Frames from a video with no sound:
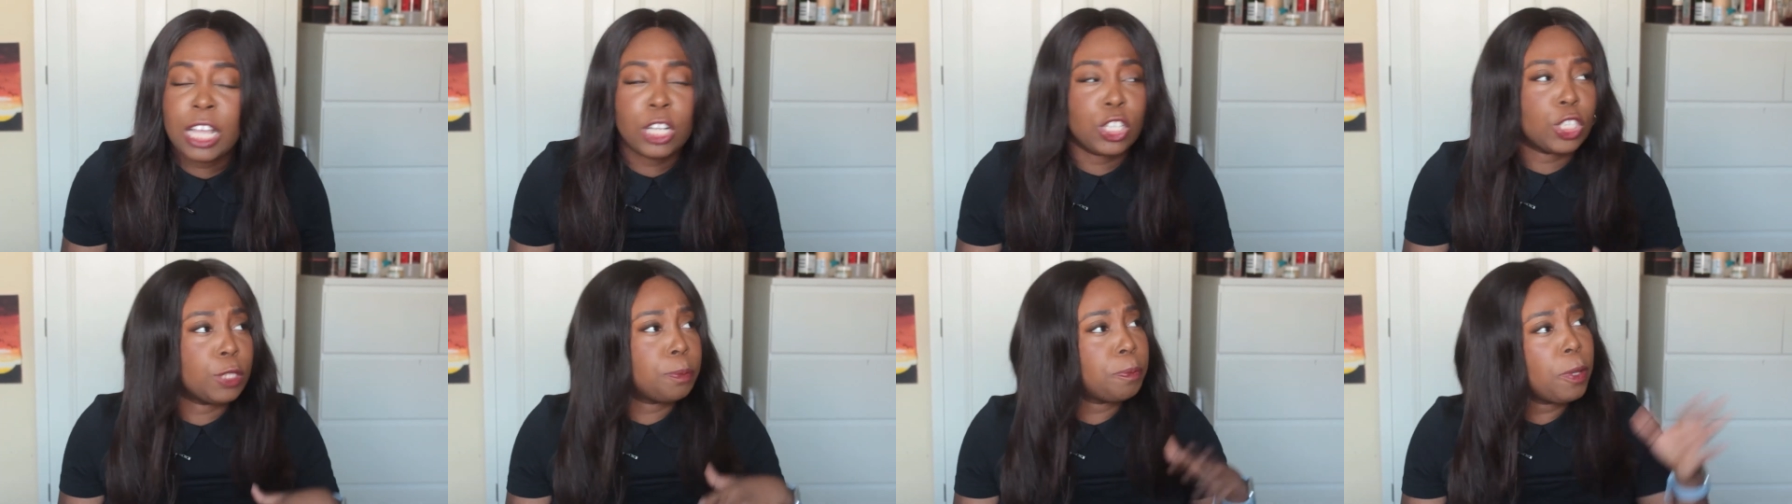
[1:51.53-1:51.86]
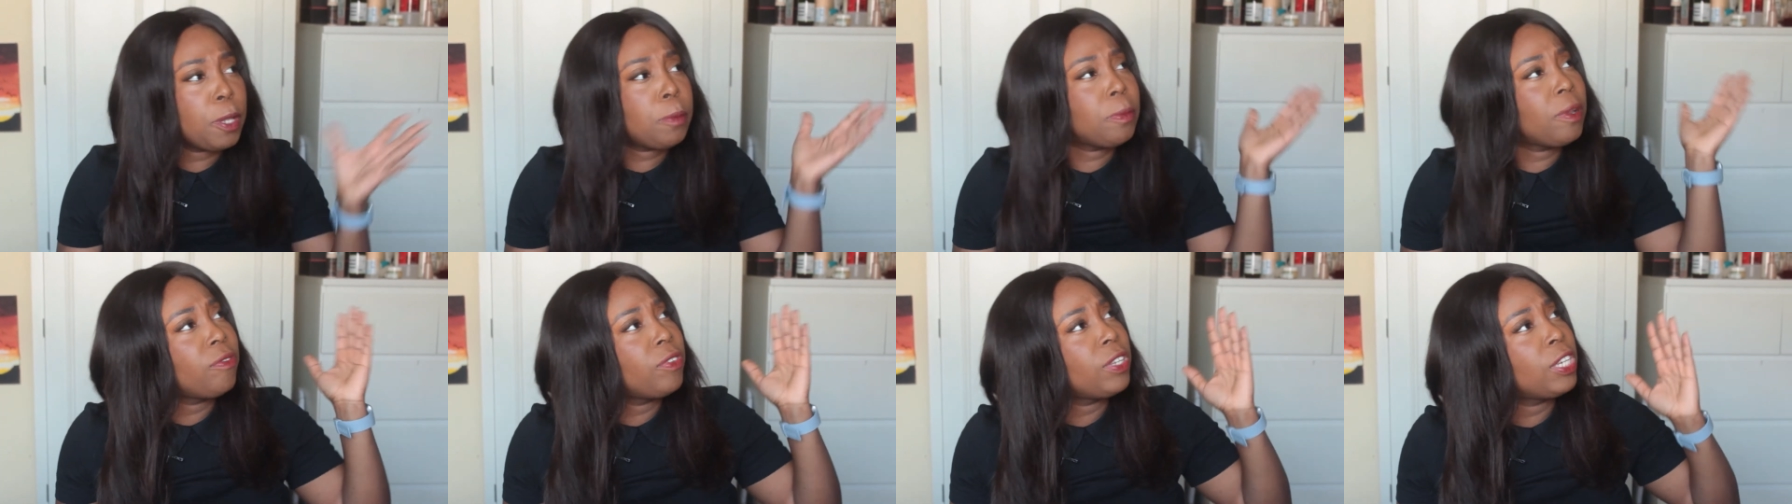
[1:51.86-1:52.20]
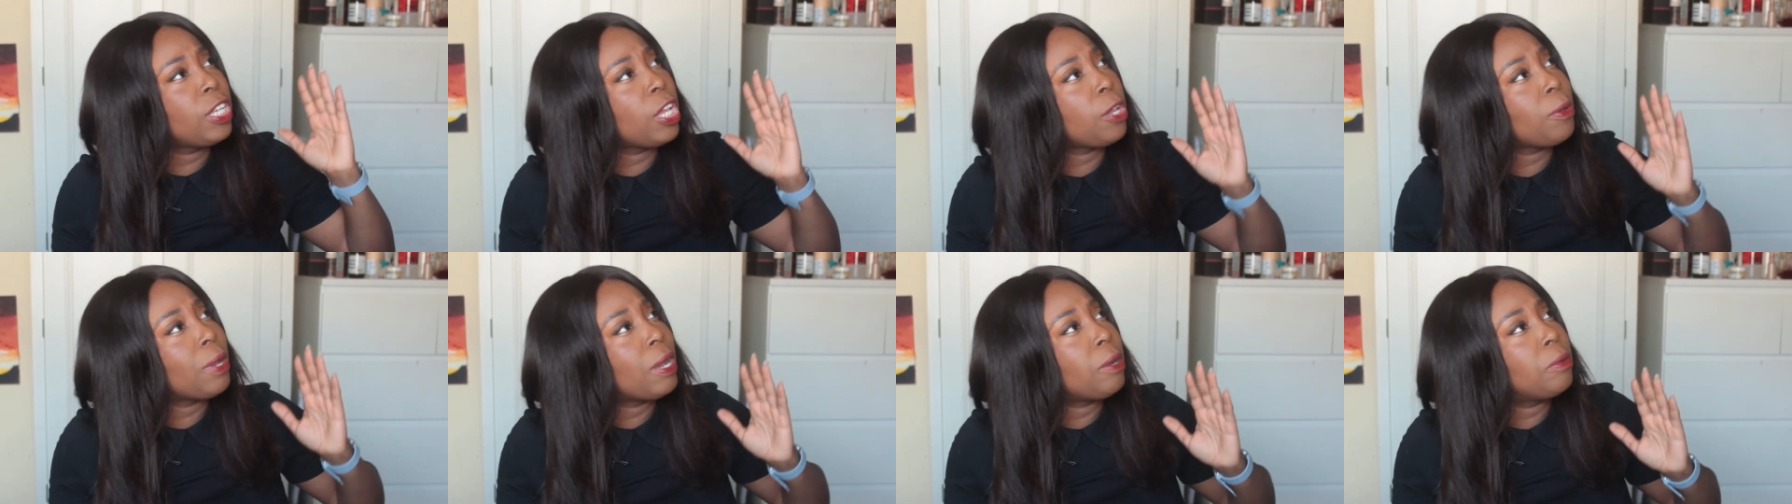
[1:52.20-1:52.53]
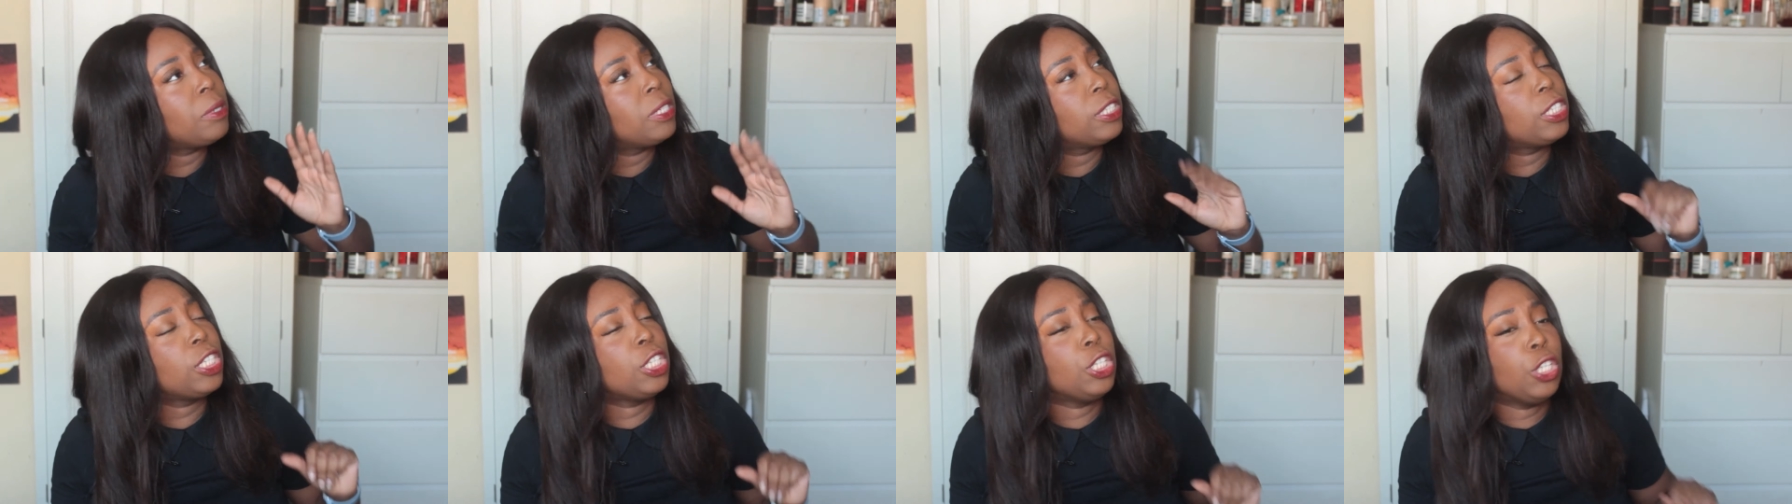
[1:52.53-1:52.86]
just put my video out
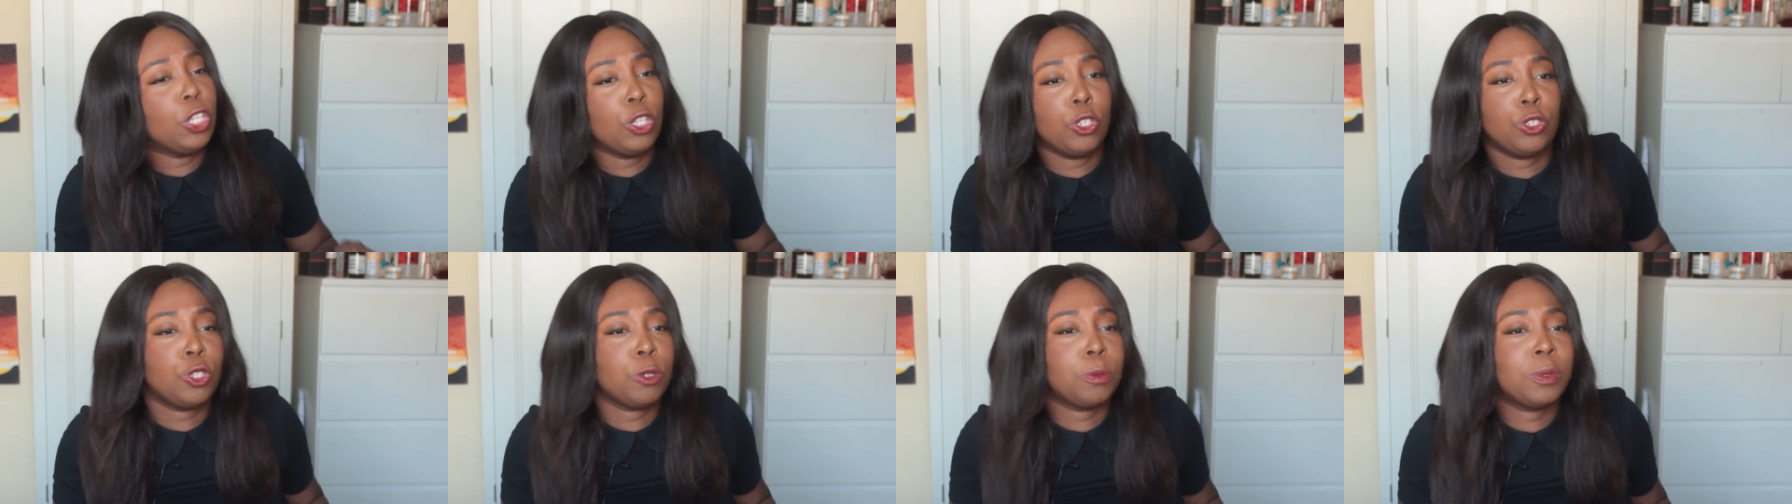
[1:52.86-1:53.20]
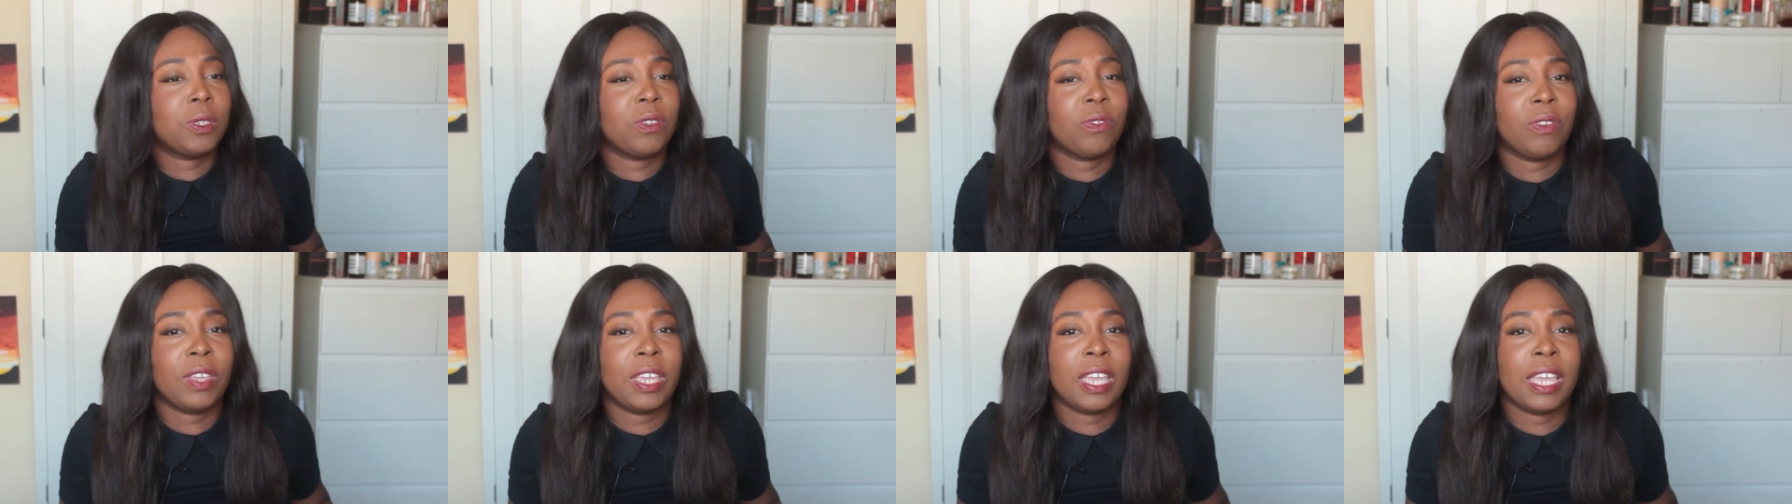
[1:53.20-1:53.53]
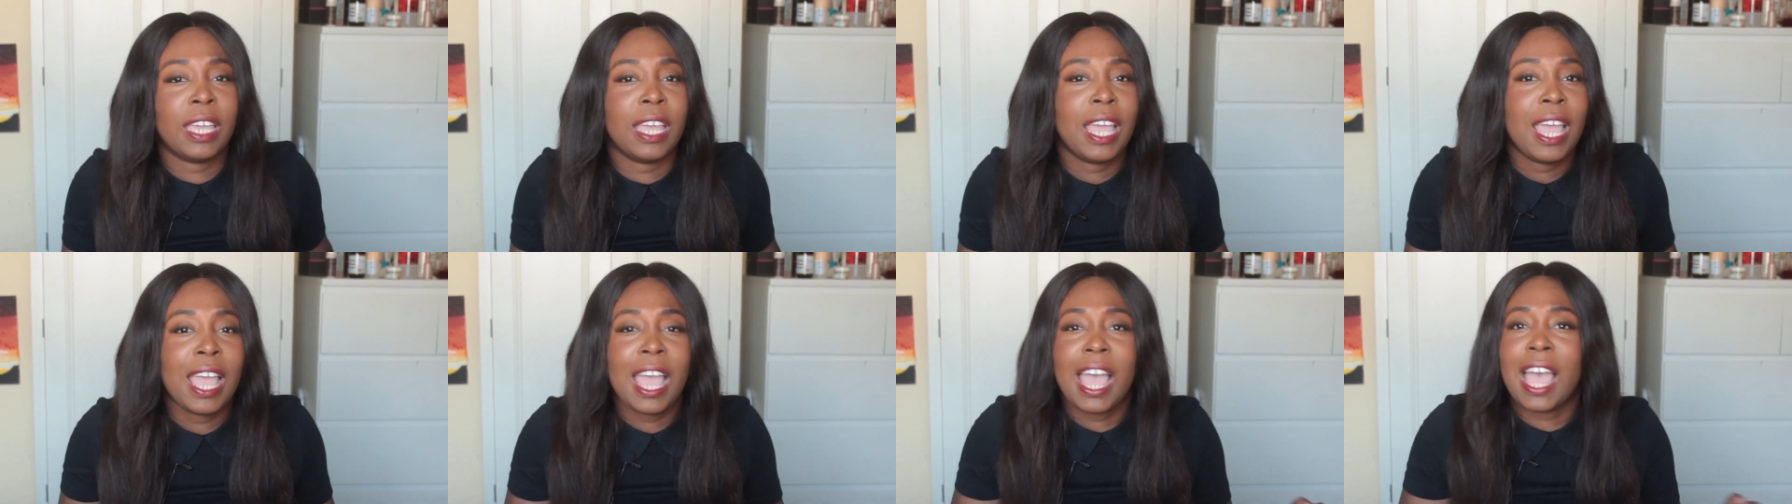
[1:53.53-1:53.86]
into the YouTube sphere